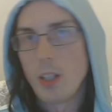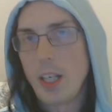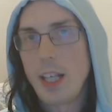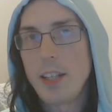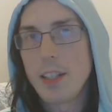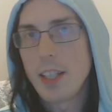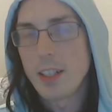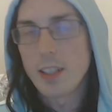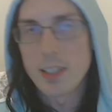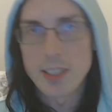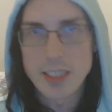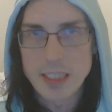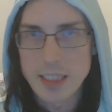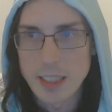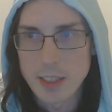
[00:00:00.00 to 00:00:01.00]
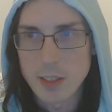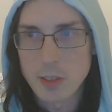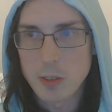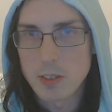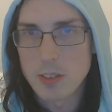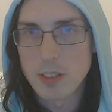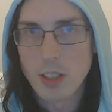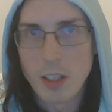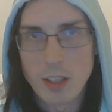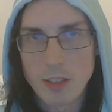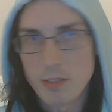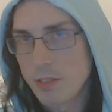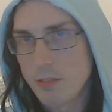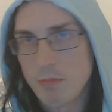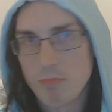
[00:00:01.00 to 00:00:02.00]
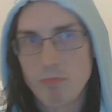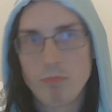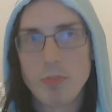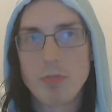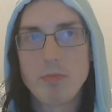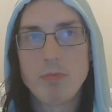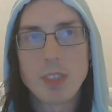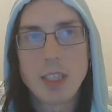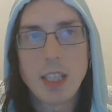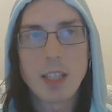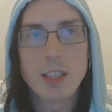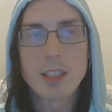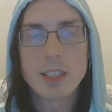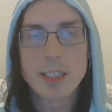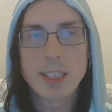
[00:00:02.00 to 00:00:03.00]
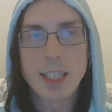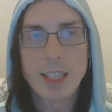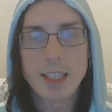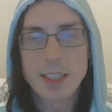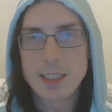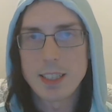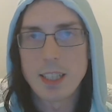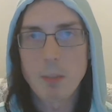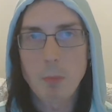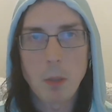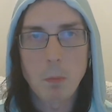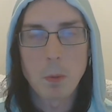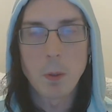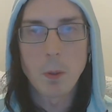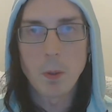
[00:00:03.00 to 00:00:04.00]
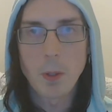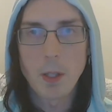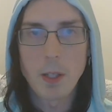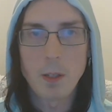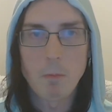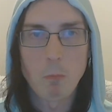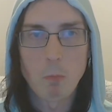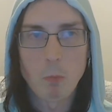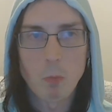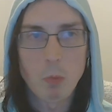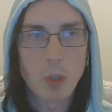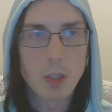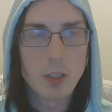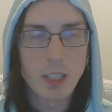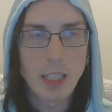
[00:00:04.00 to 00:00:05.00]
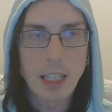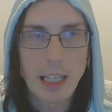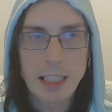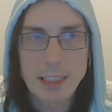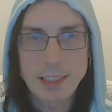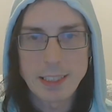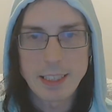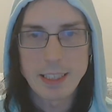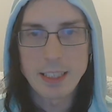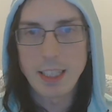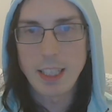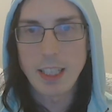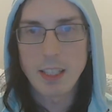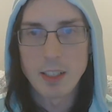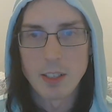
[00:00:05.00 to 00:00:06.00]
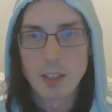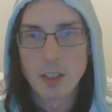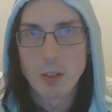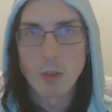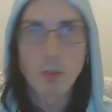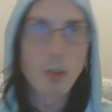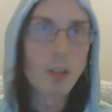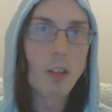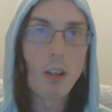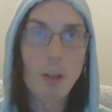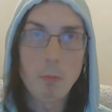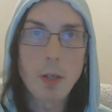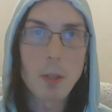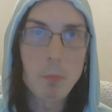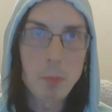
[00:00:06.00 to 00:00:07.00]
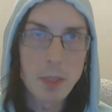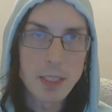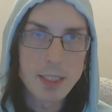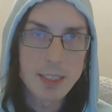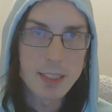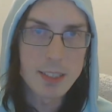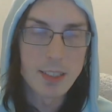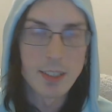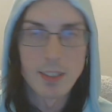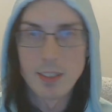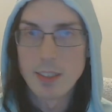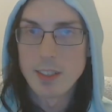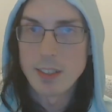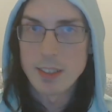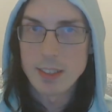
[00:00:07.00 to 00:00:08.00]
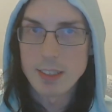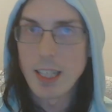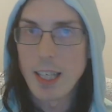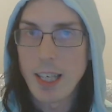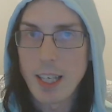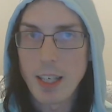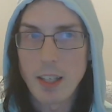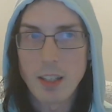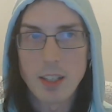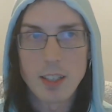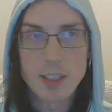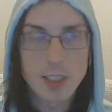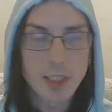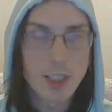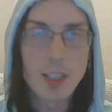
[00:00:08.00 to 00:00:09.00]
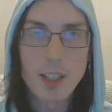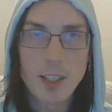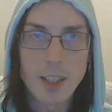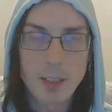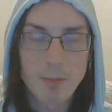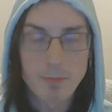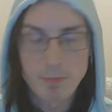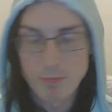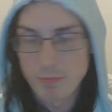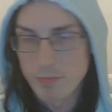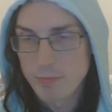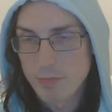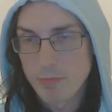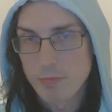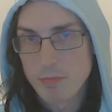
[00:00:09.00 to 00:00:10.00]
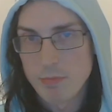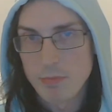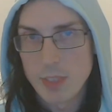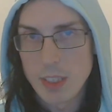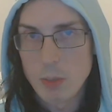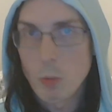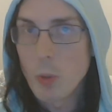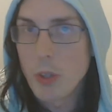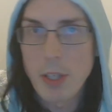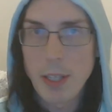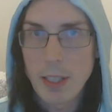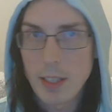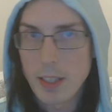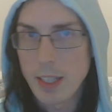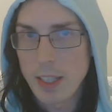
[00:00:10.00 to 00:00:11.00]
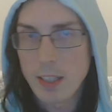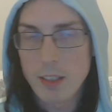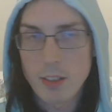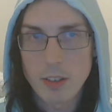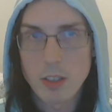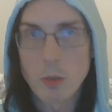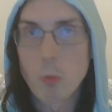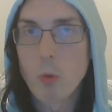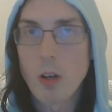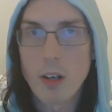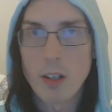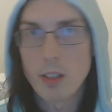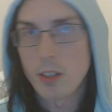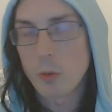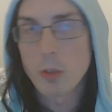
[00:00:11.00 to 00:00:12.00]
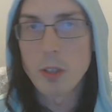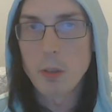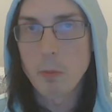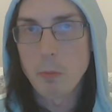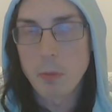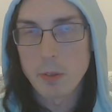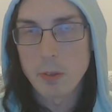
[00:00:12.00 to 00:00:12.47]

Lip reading: And then also the other side is like people that will accidentally or on purpose say a slur within like the wrong group.